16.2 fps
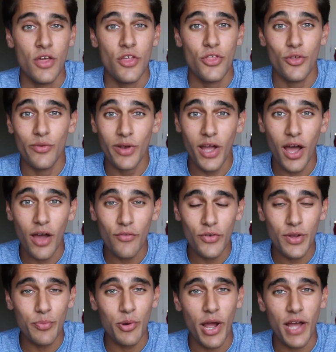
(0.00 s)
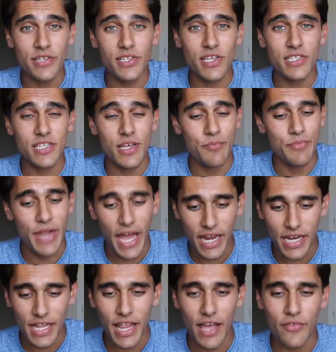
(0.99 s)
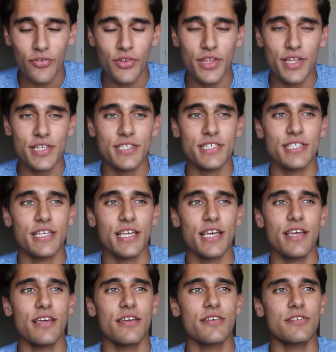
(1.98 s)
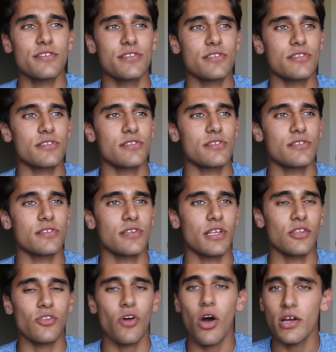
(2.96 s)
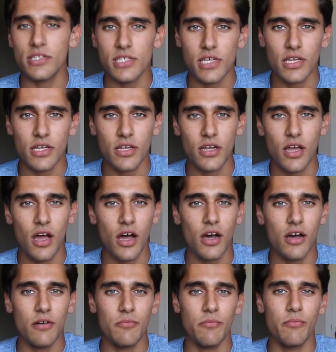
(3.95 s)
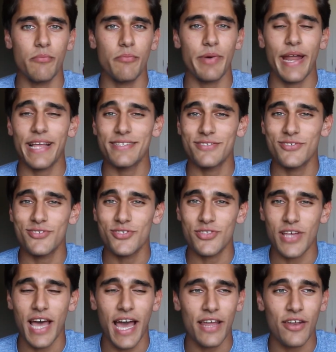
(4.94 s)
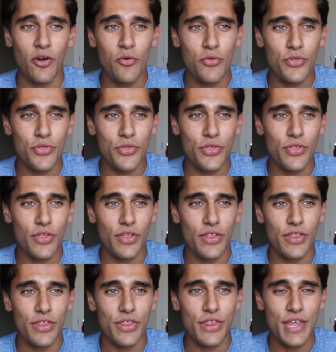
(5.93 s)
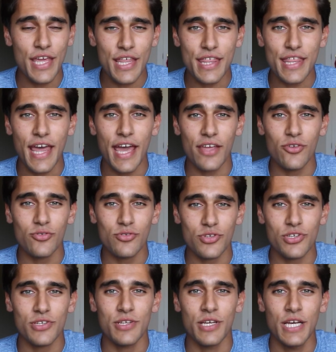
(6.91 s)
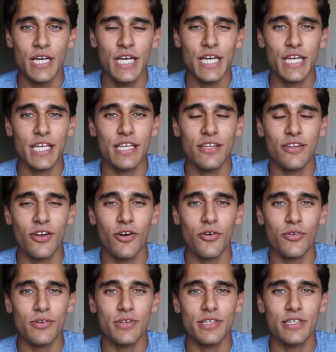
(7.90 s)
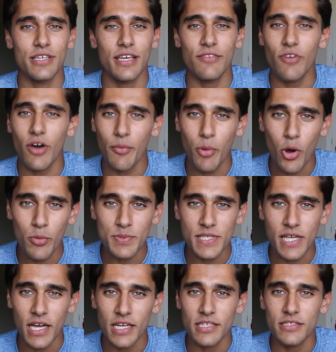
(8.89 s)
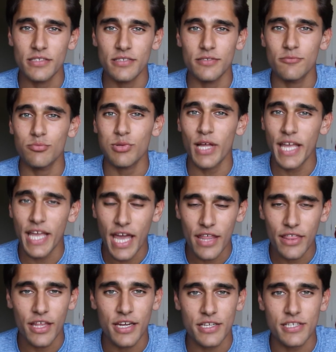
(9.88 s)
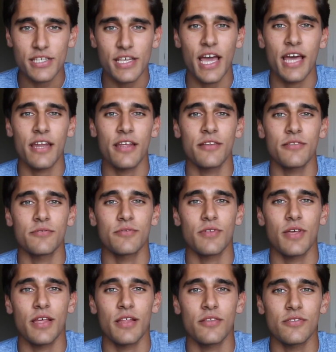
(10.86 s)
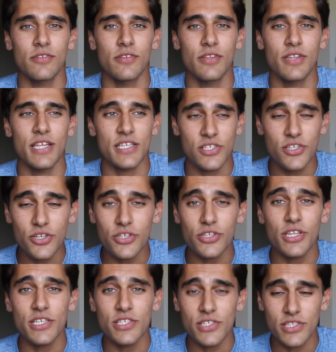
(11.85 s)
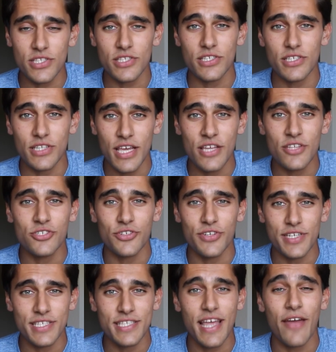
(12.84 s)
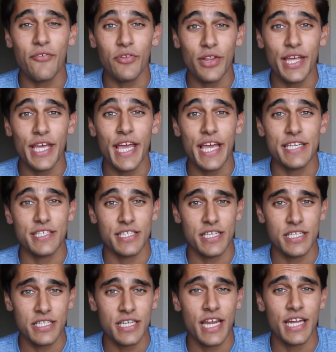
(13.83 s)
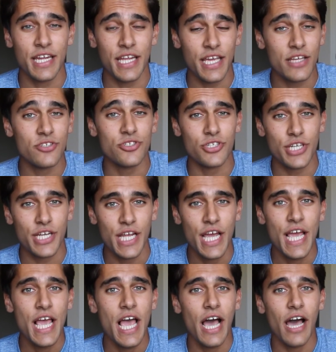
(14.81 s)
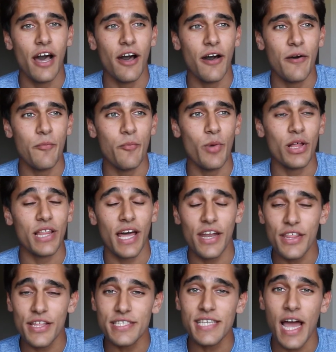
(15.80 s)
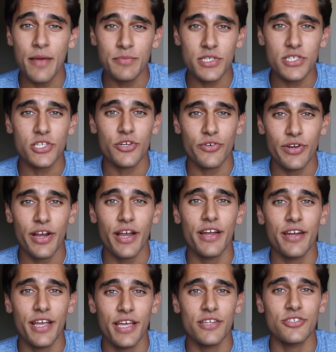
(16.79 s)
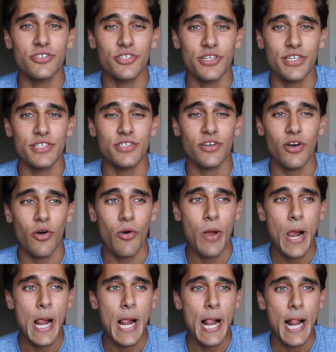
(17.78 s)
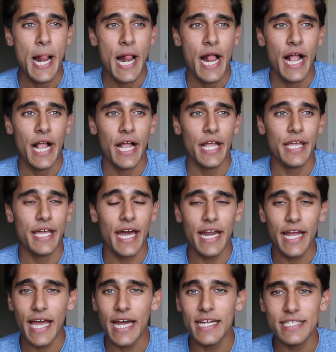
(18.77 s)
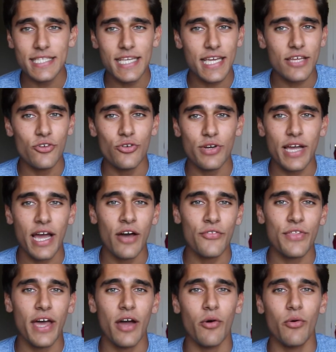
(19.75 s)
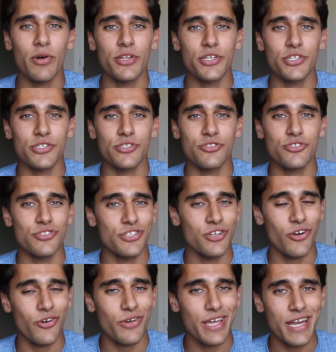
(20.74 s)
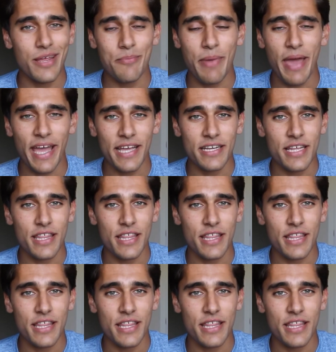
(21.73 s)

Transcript: The recovery process, I'm not gonna lie, for this is daunting, but I don't think that you should, give up hopes on playing athletics again. And this injury is definitely a season-ending injury. A lot of the times it's a career-ending injury, so you got to kind of take into account that when you're, getting back into